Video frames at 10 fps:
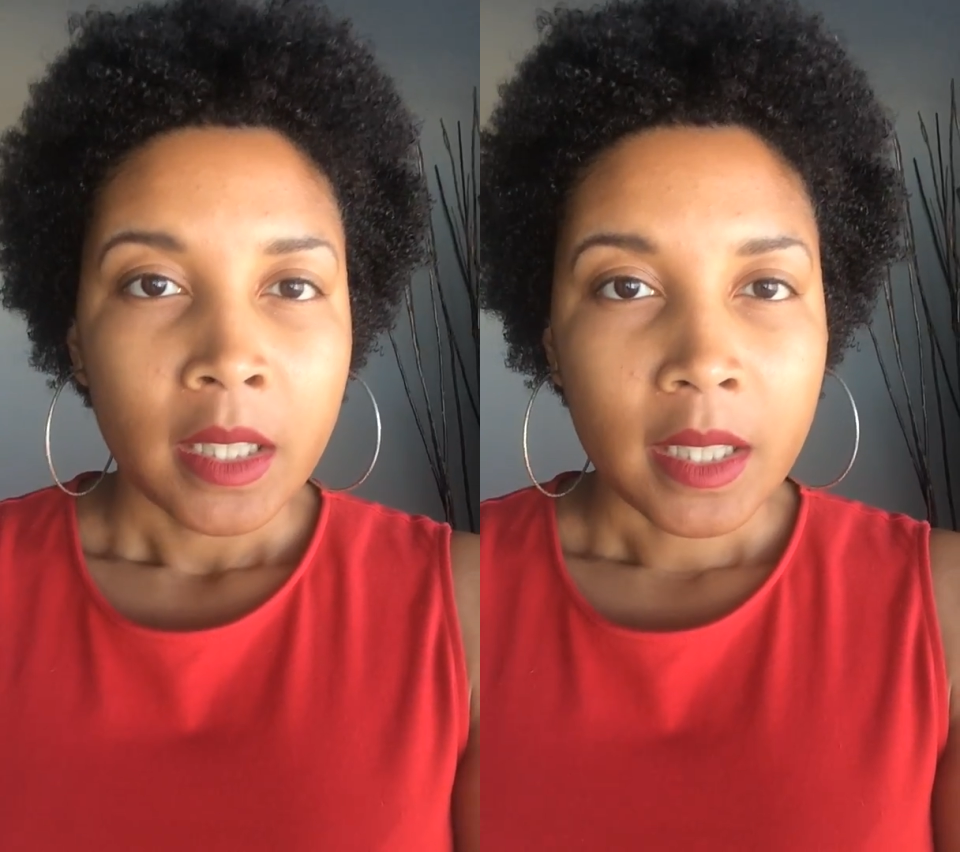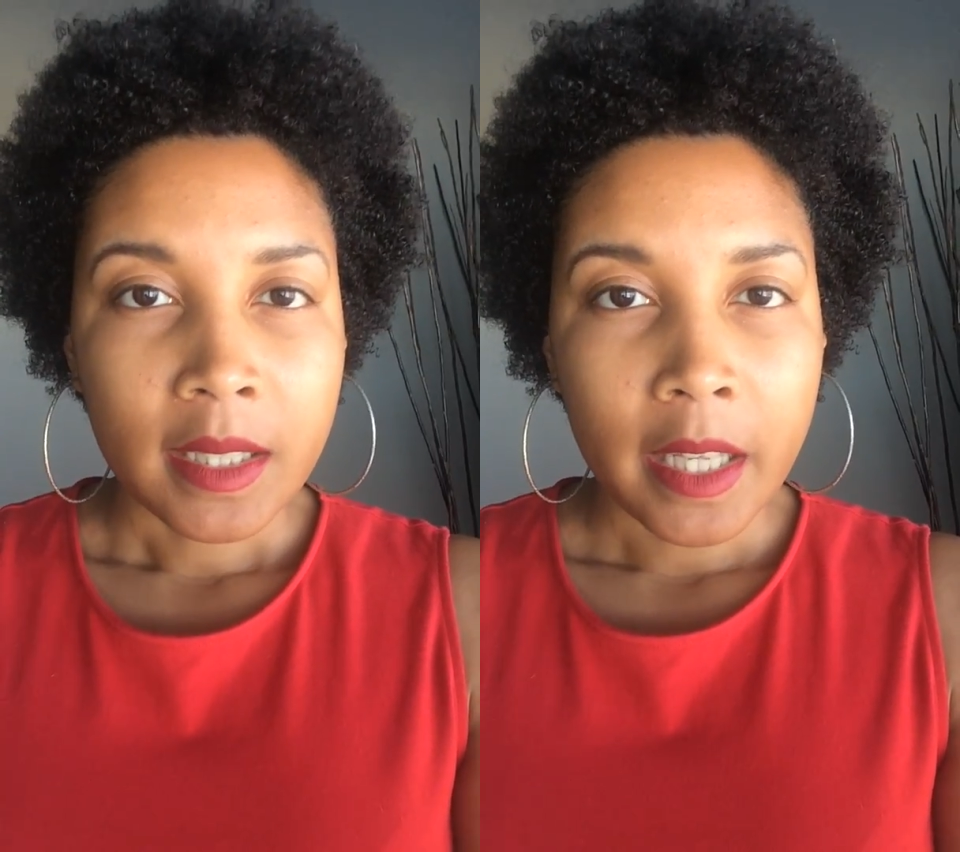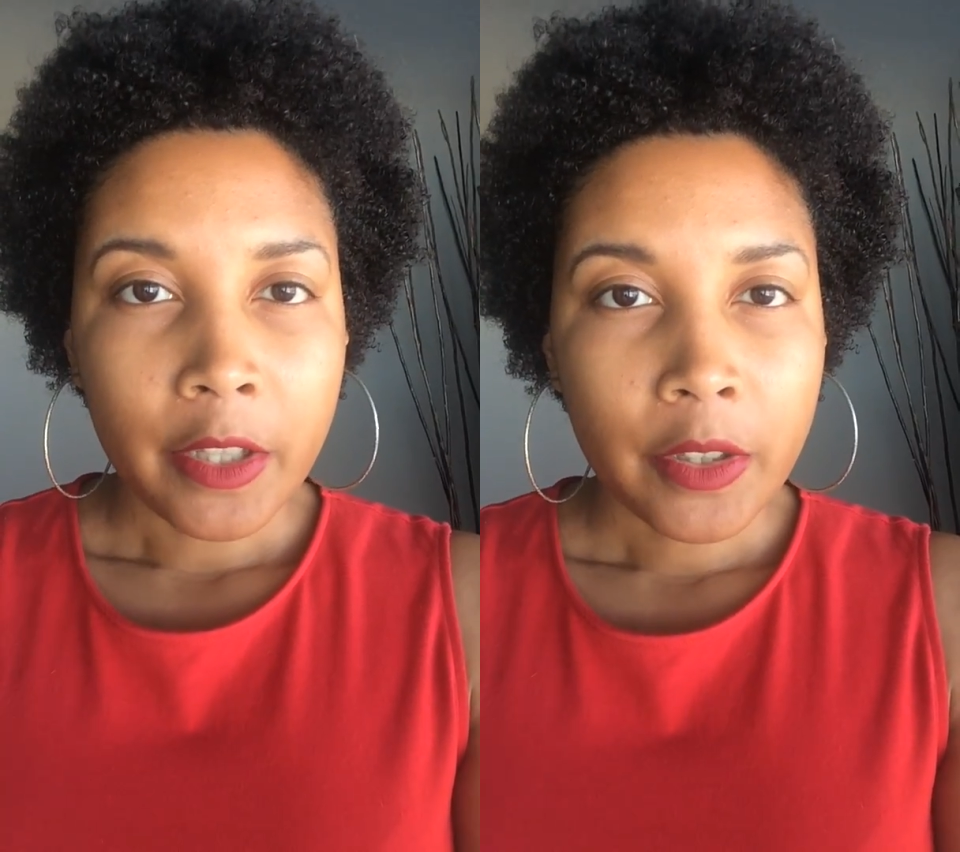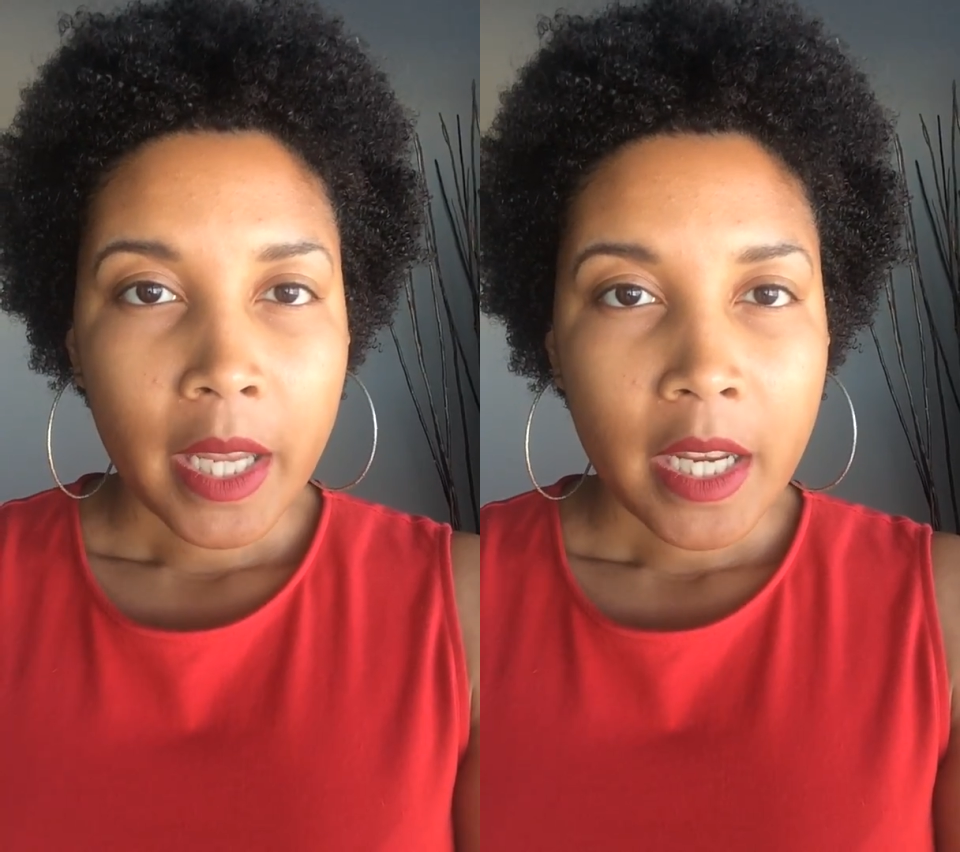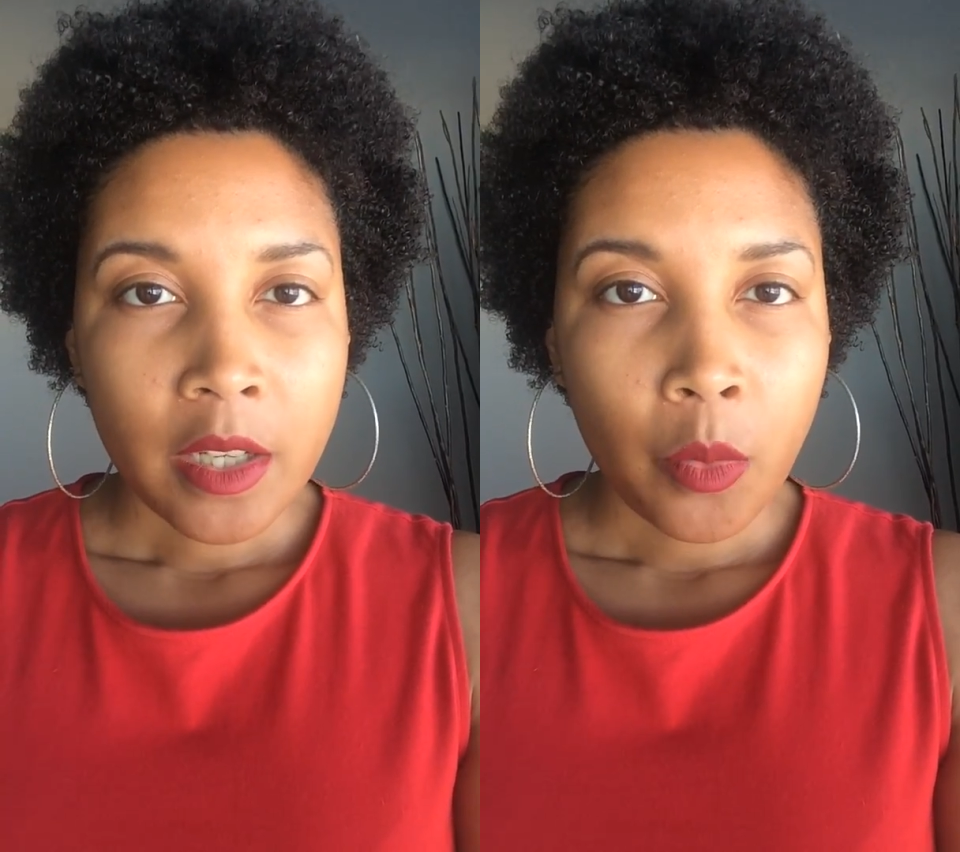The seller's
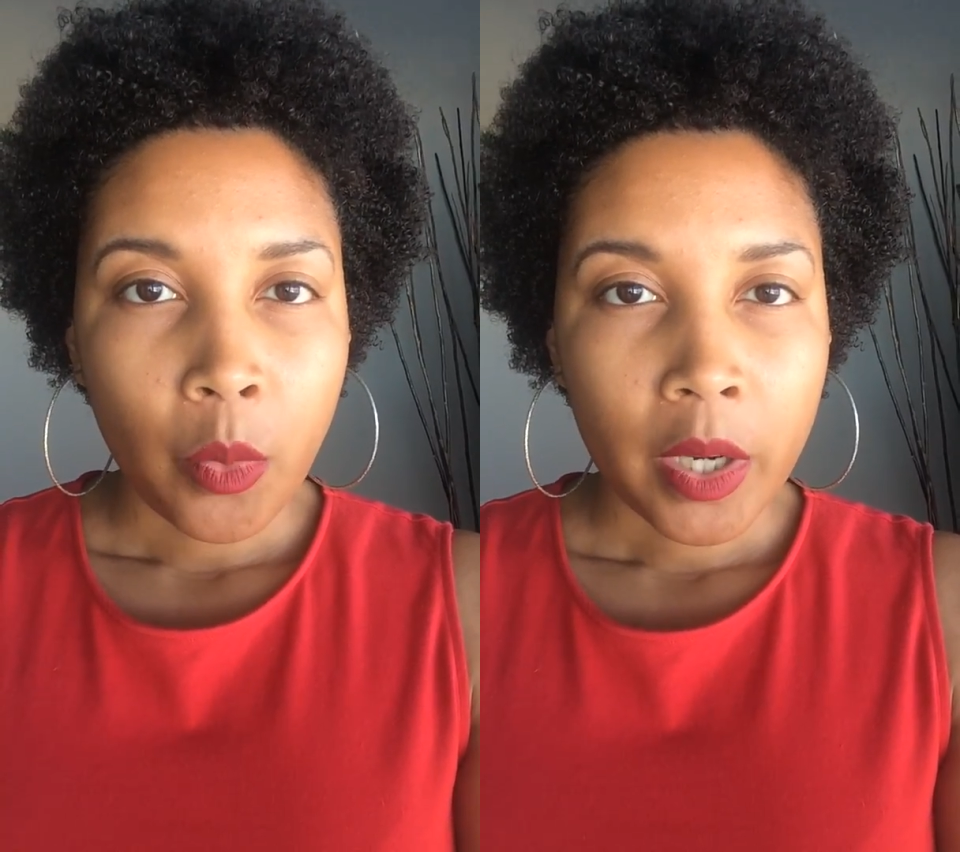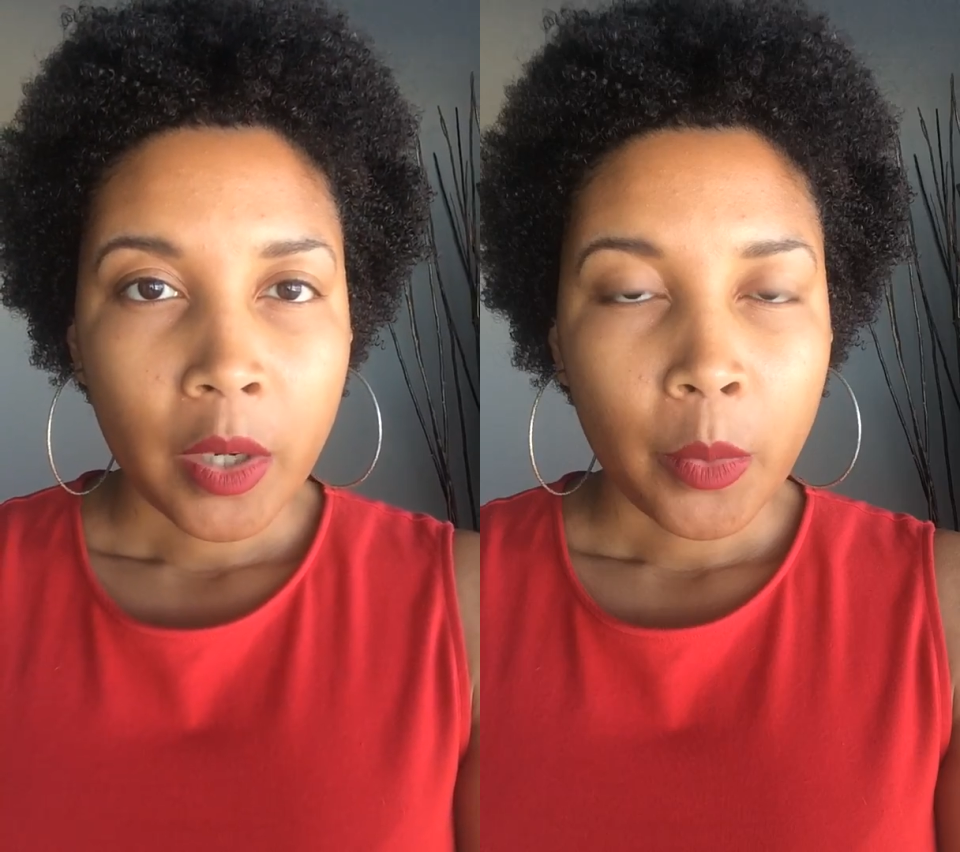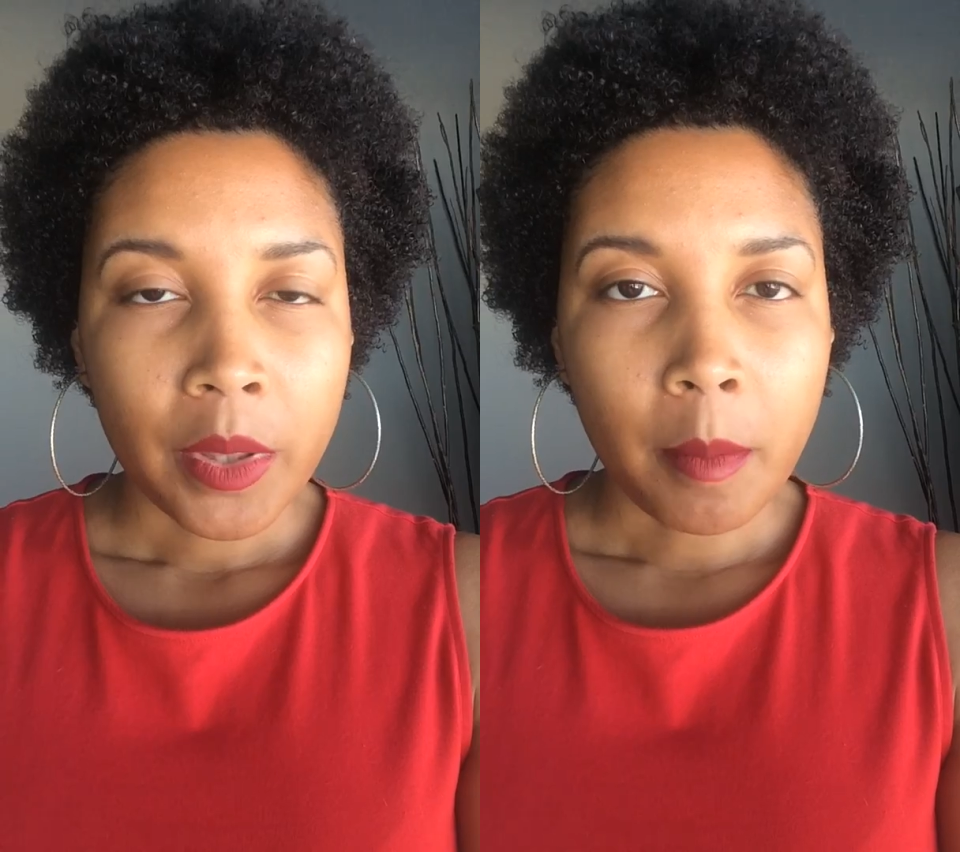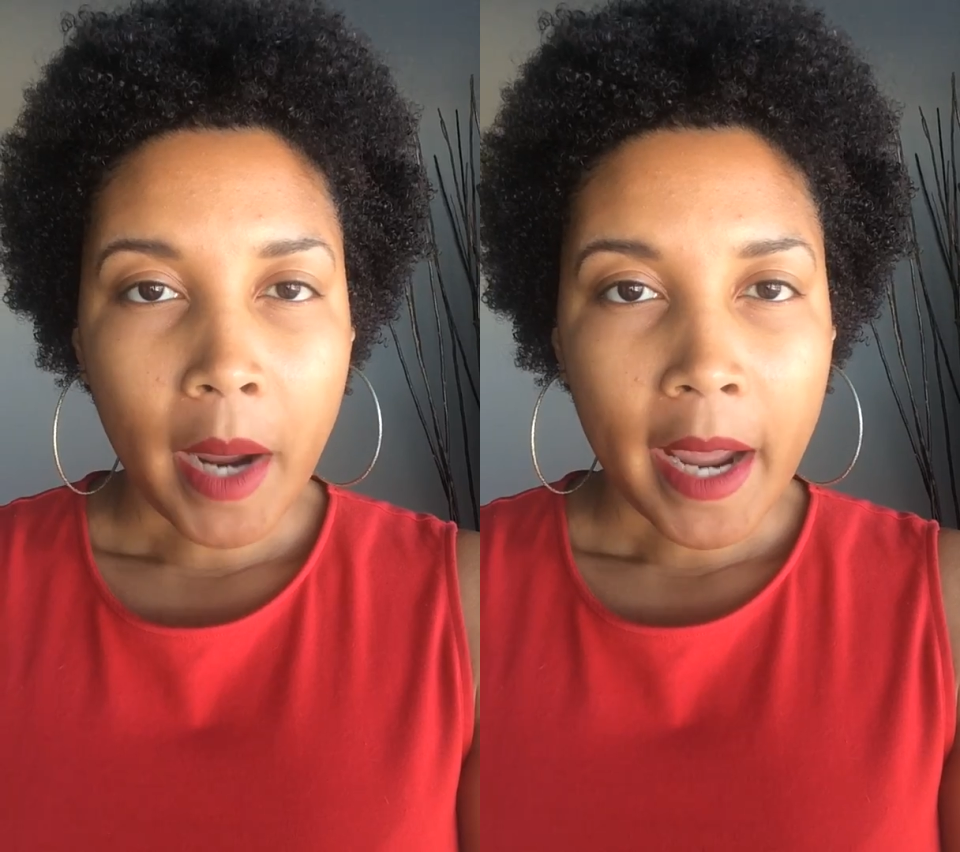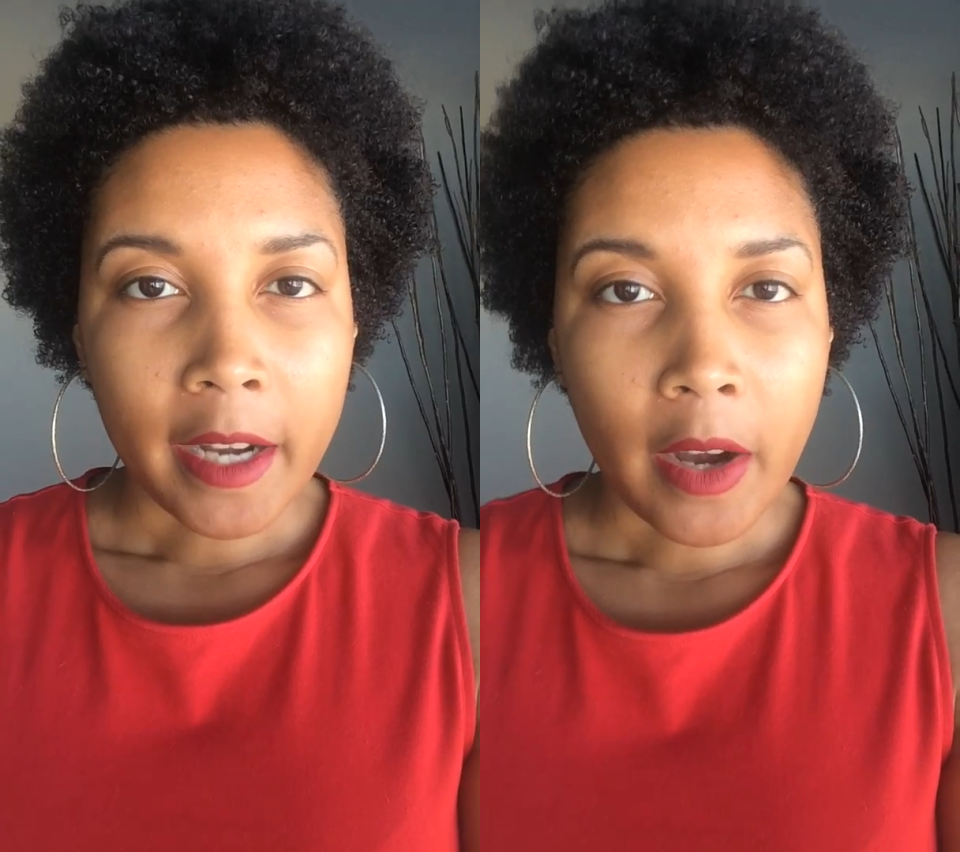agent working with the
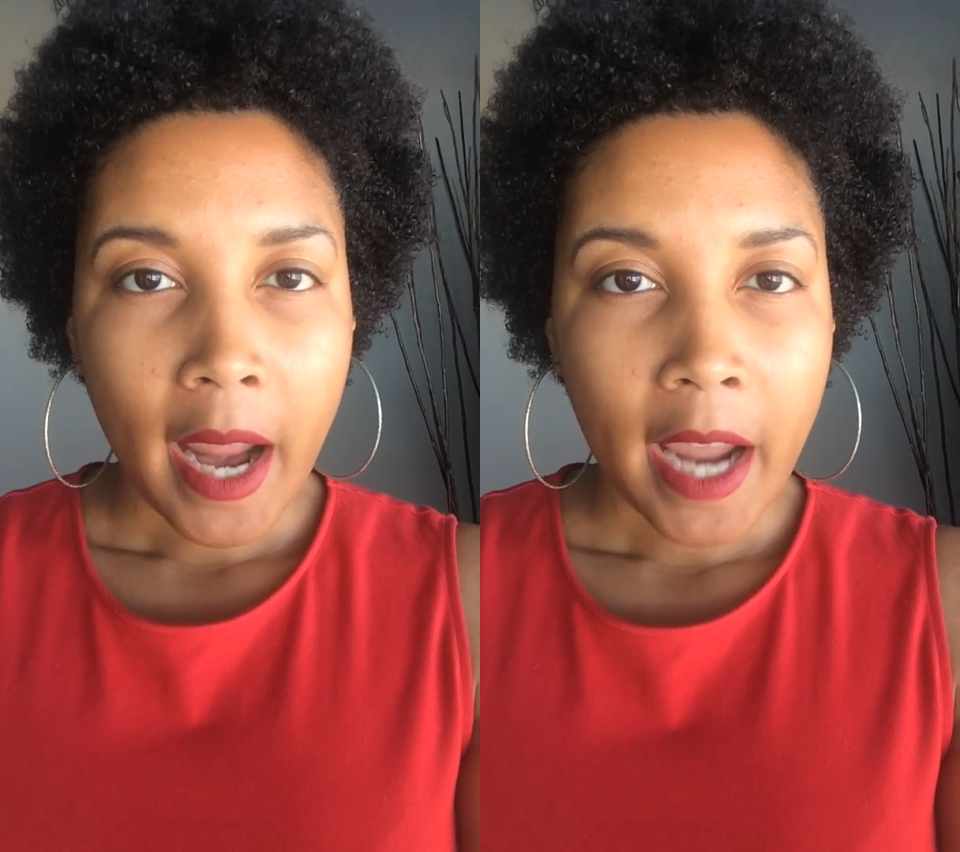buyer